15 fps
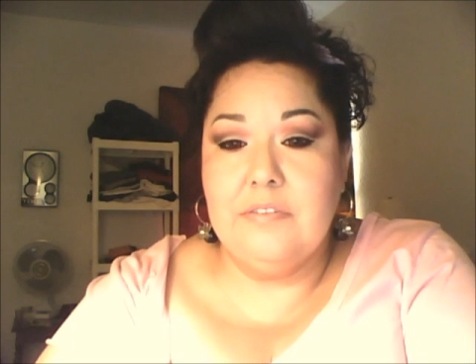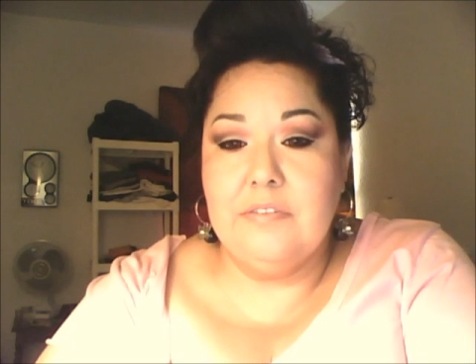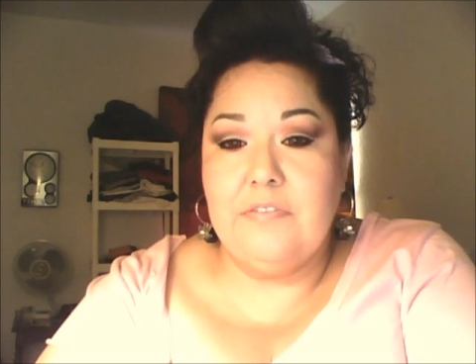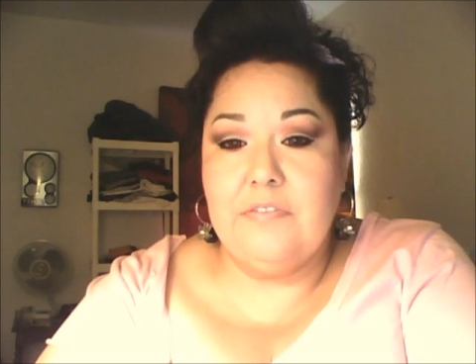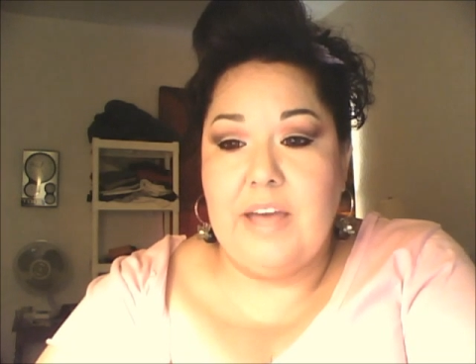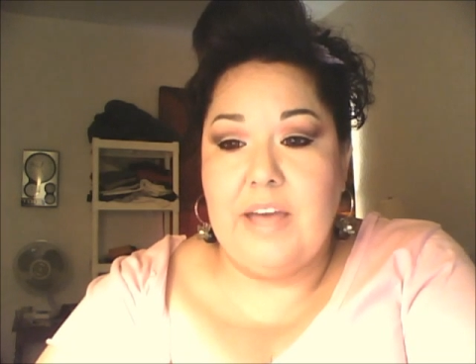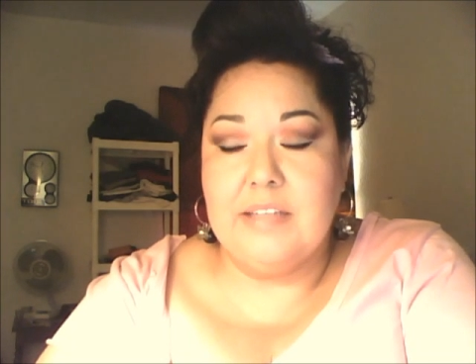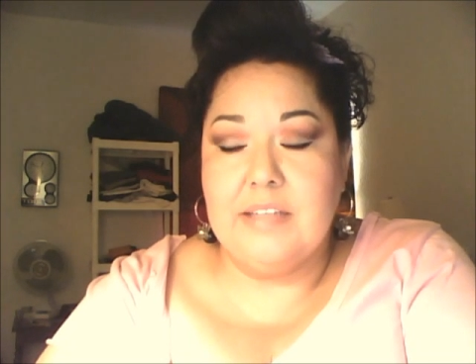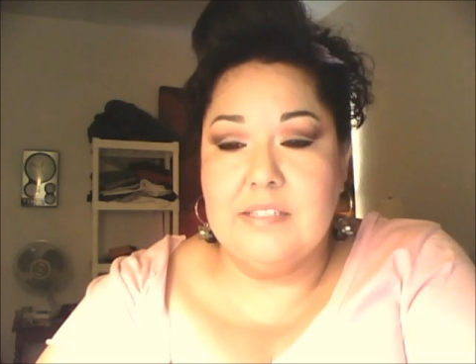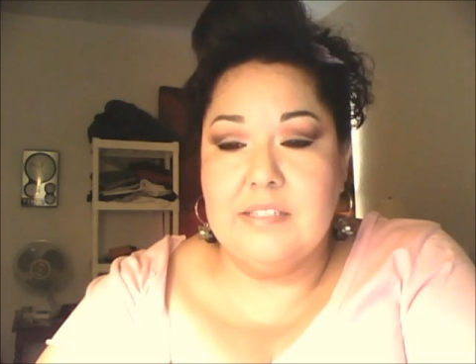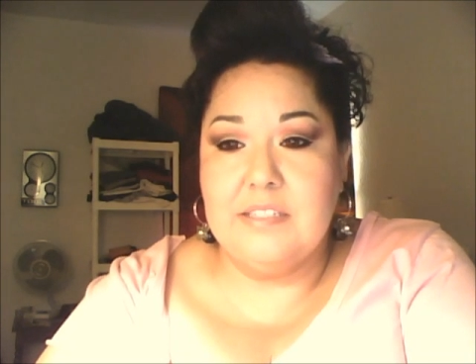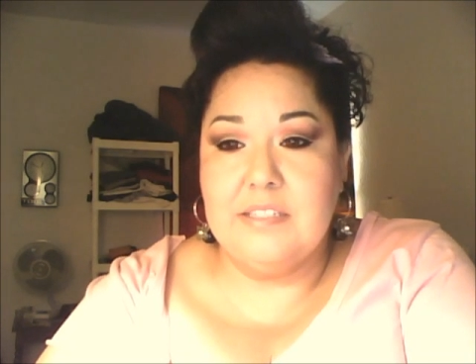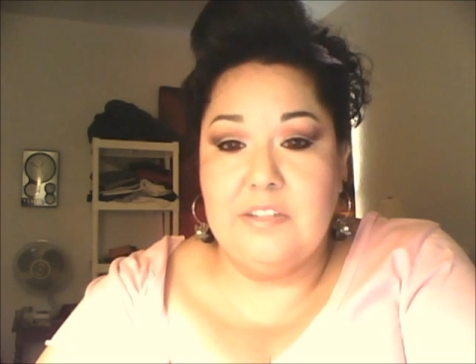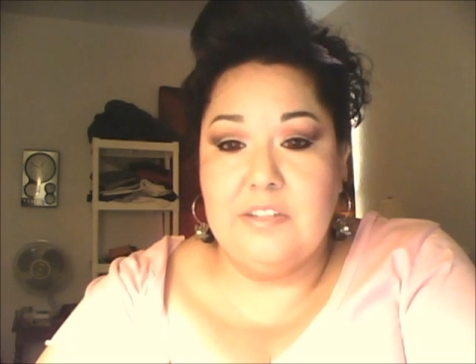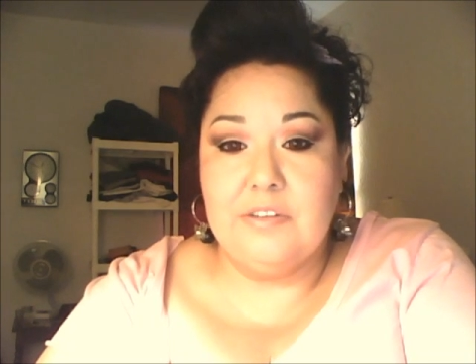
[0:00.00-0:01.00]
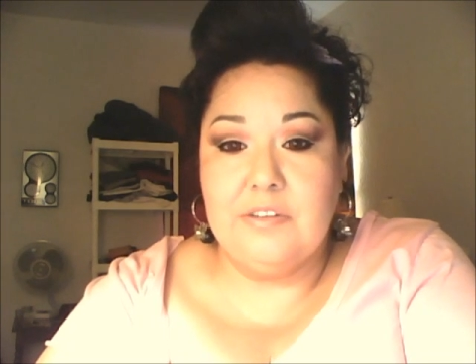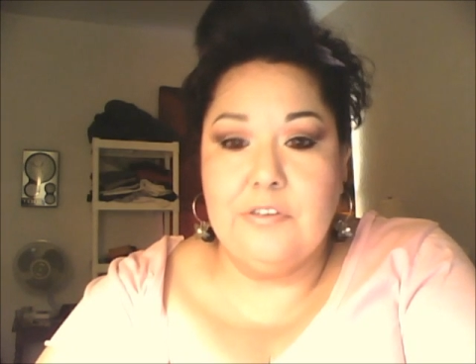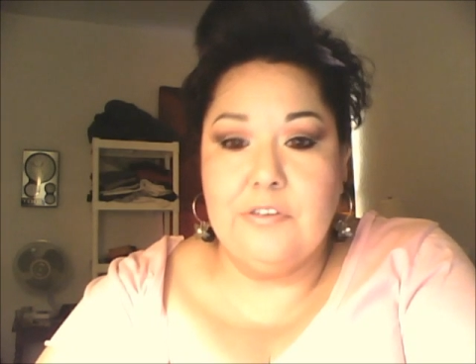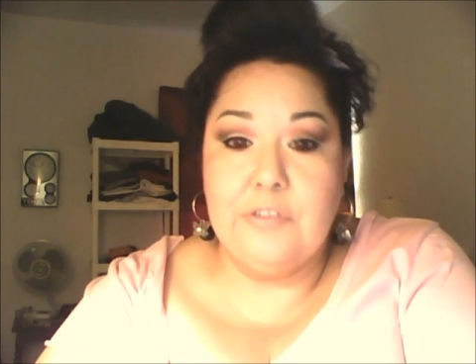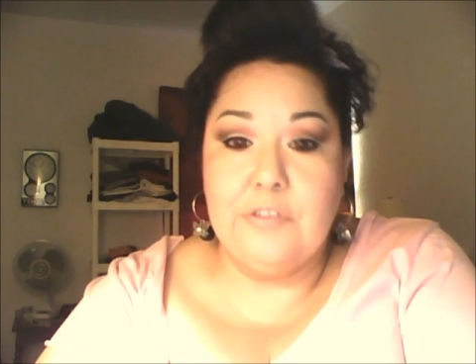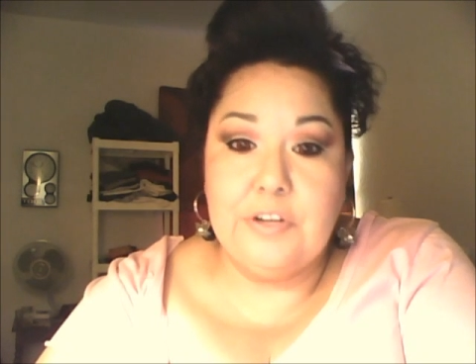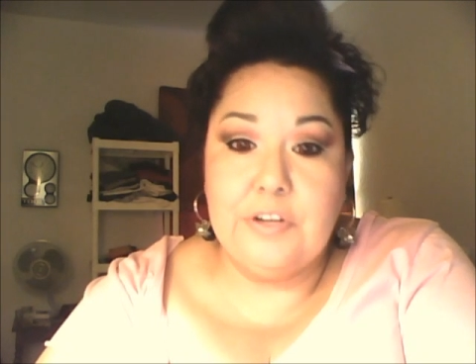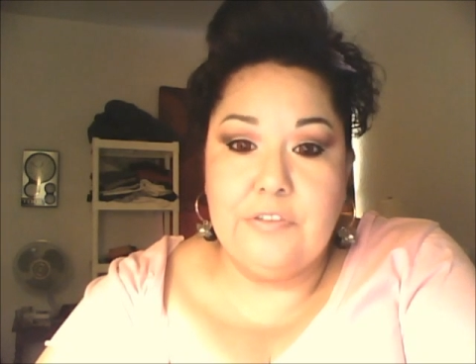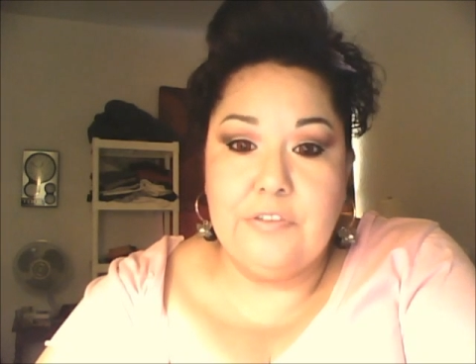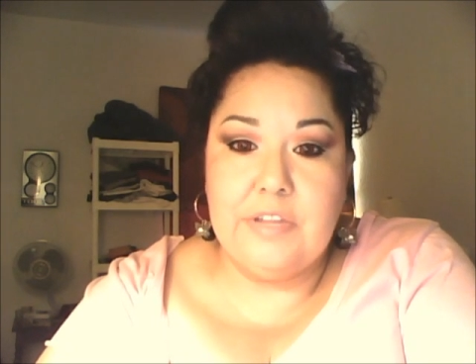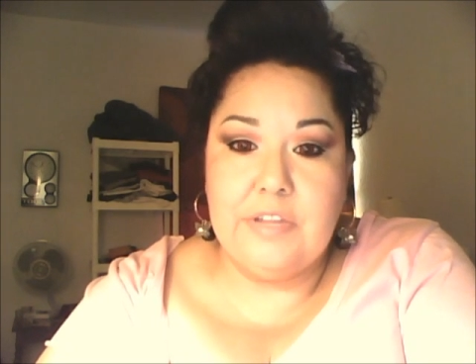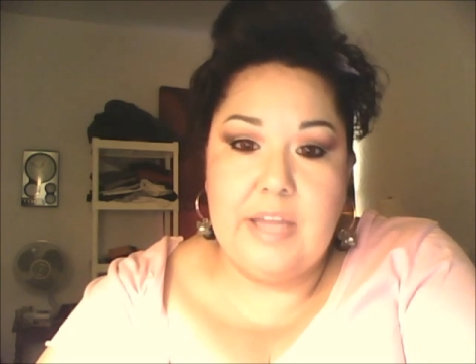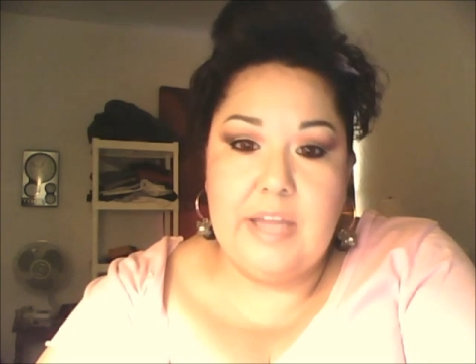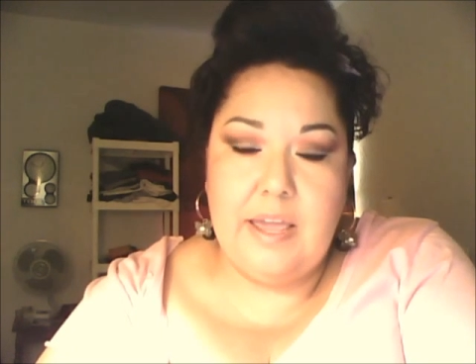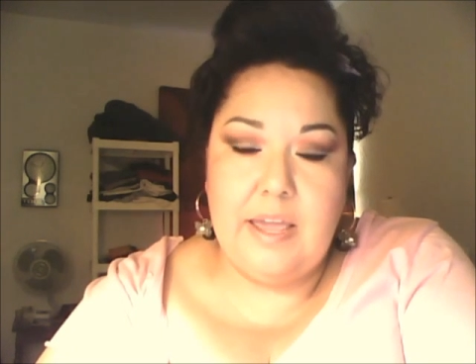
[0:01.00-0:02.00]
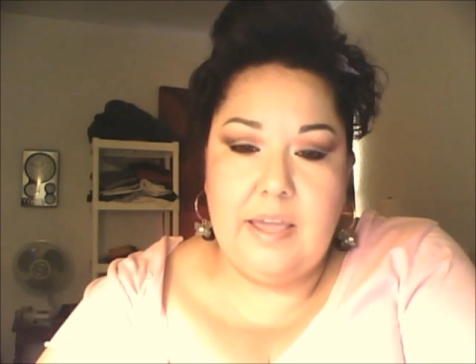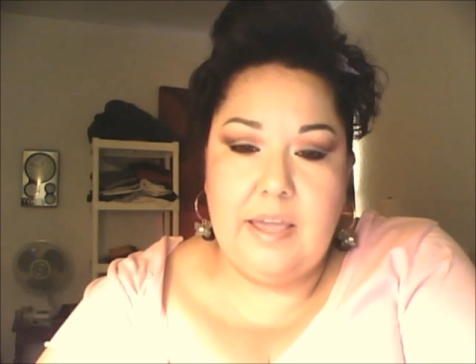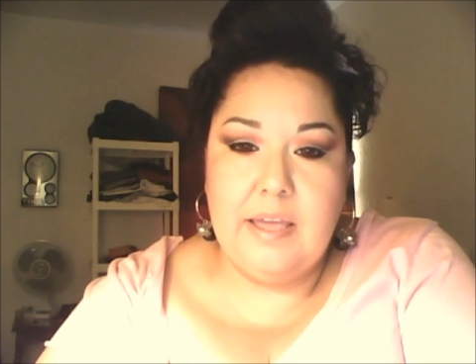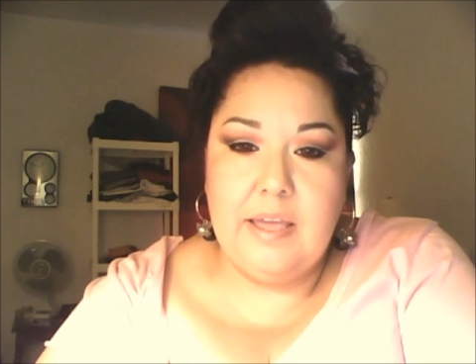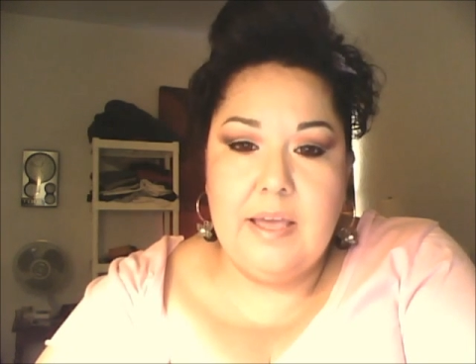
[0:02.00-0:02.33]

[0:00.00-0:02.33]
fast, earlier in the day.